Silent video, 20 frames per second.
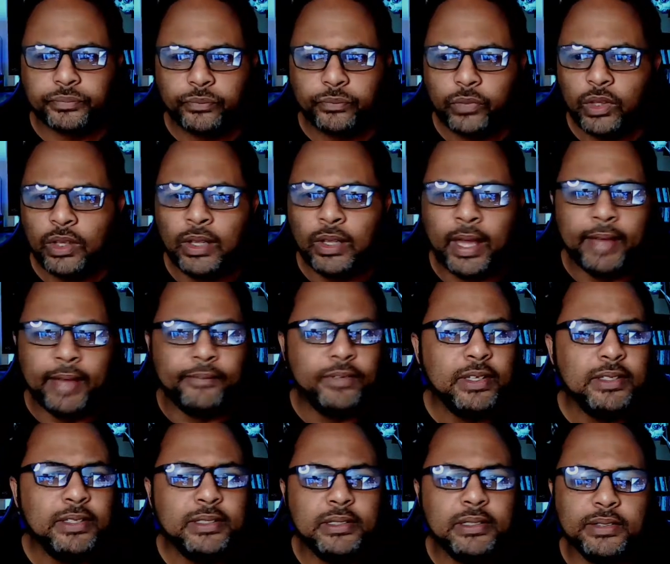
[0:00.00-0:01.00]
like
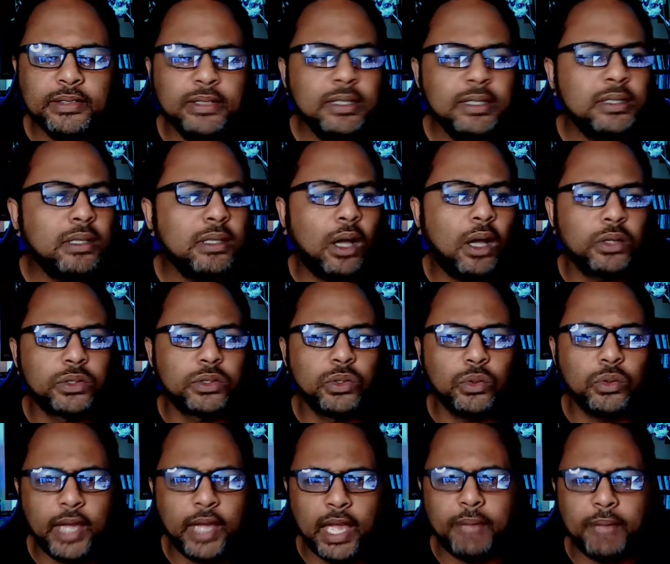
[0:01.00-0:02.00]
if this console
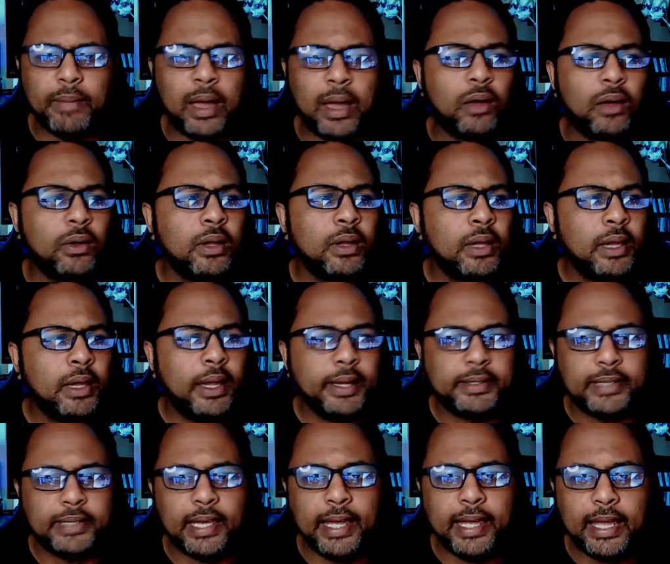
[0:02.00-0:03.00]
came out and
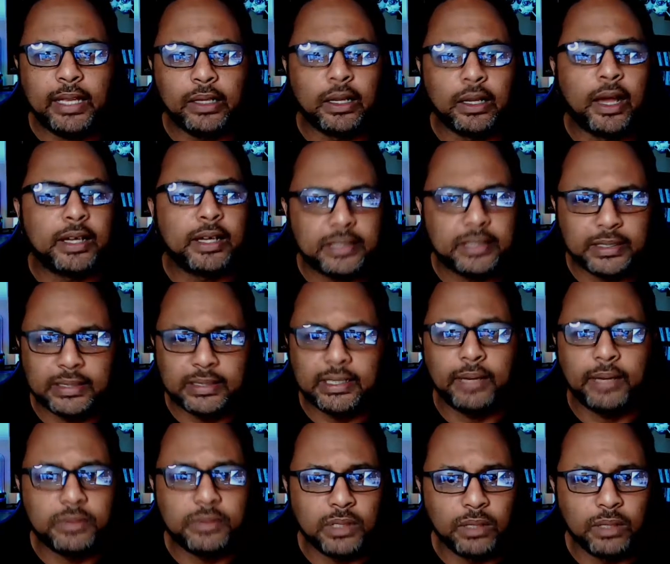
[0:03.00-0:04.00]
said it launched in
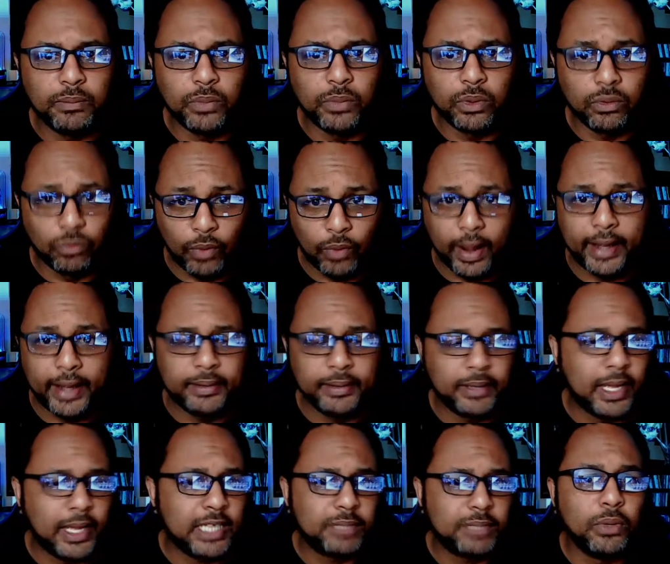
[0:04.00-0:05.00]
September, right,
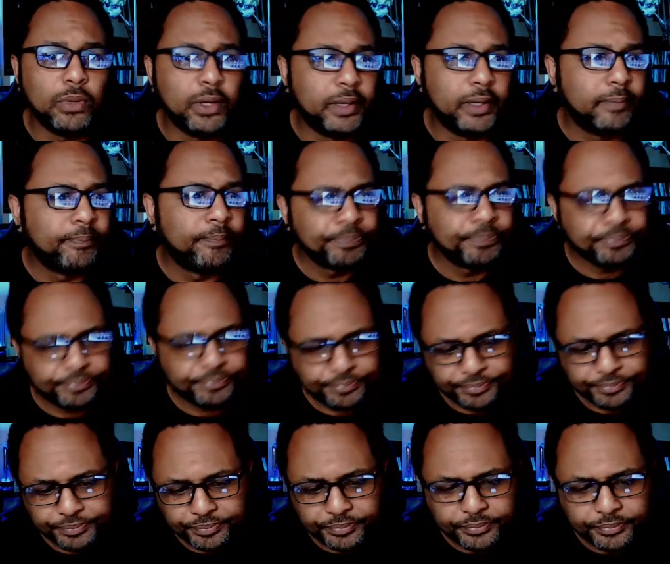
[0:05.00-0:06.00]
next month,
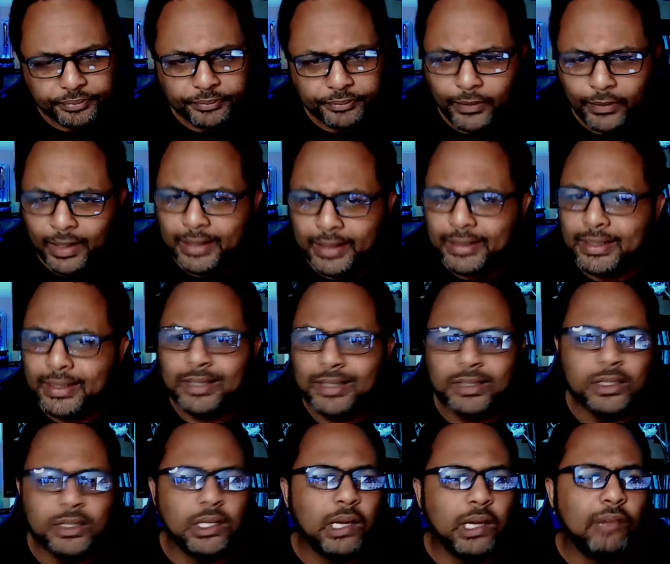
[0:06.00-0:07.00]
this
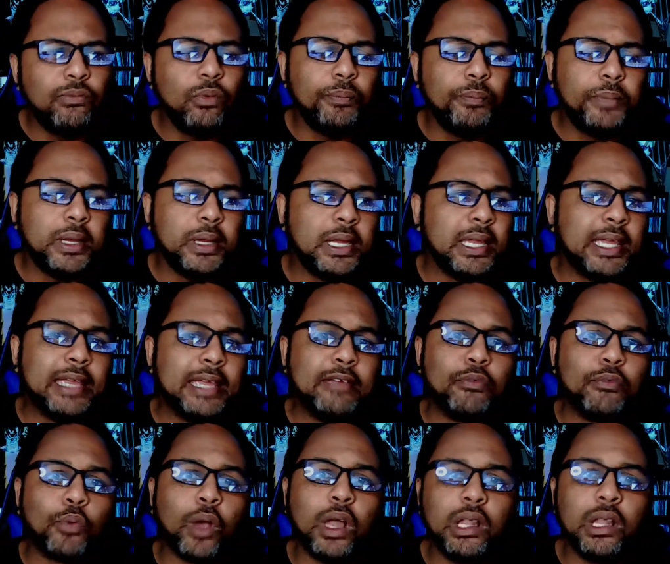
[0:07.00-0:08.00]
stuff would be
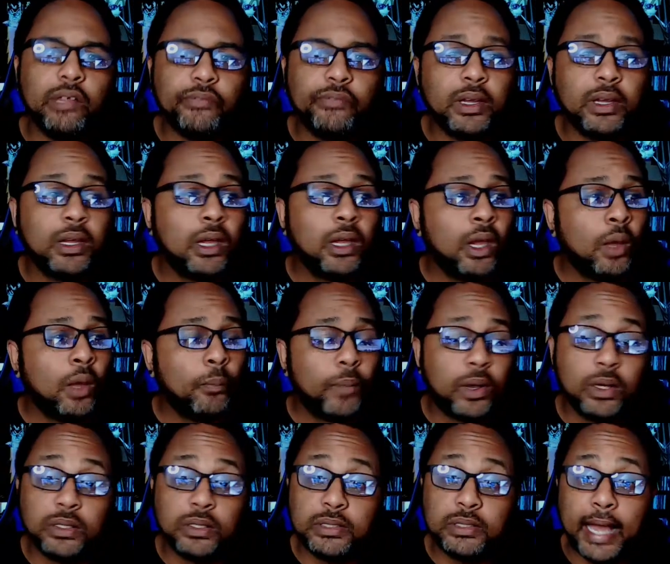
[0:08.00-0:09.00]
irrelevant
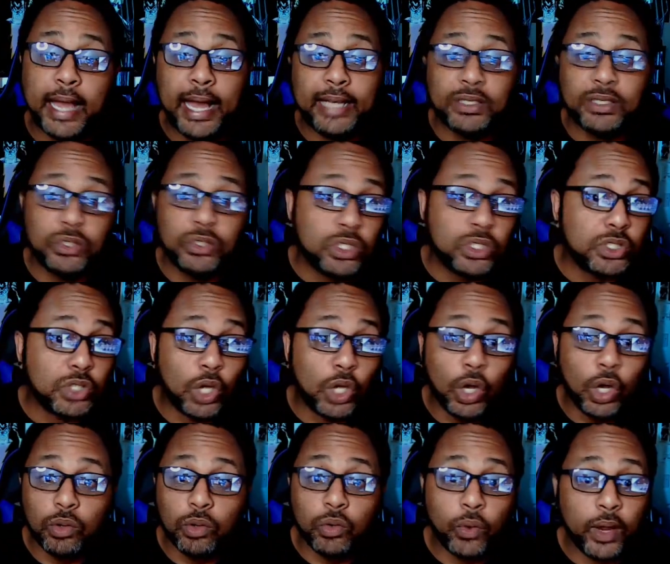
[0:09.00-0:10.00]
because guys would just
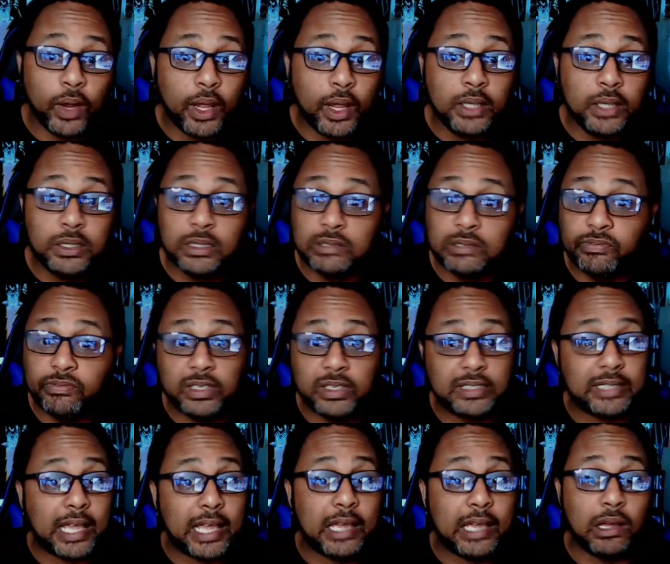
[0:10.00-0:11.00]
upgrade just for the
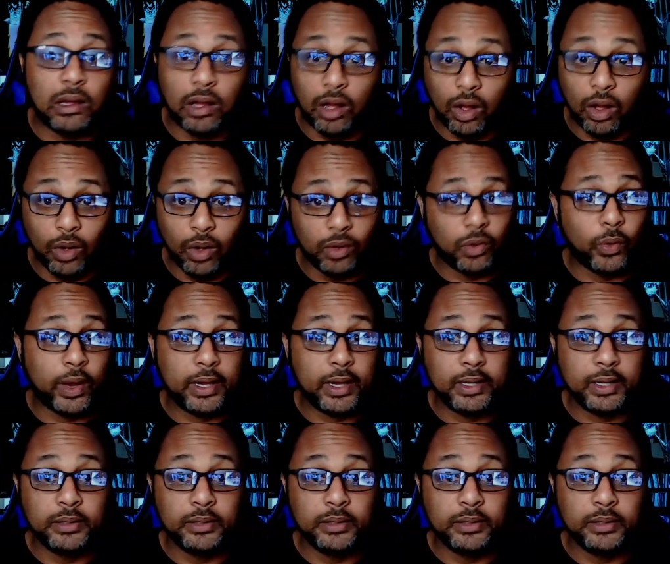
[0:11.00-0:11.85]
sake of upgrading,